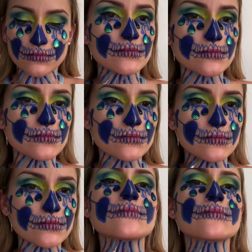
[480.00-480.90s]

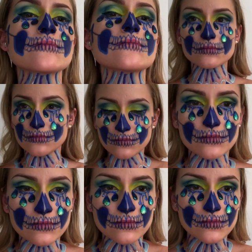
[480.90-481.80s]
circles of colour
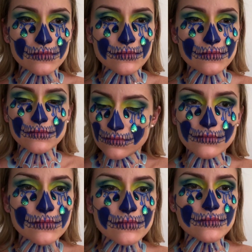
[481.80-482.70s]
there, I used
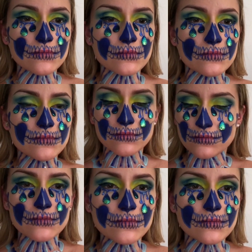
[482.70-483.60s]
a technique called, I
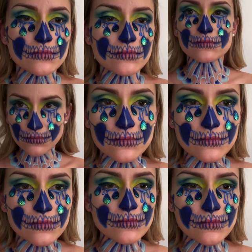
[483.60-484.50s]
think it's
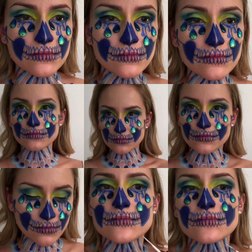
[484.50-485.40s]
a
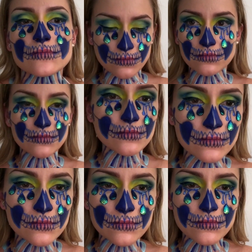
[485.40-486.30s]
single stroke,
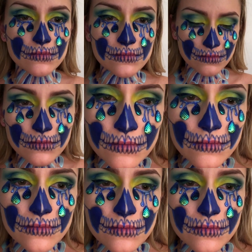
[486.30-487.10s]
which I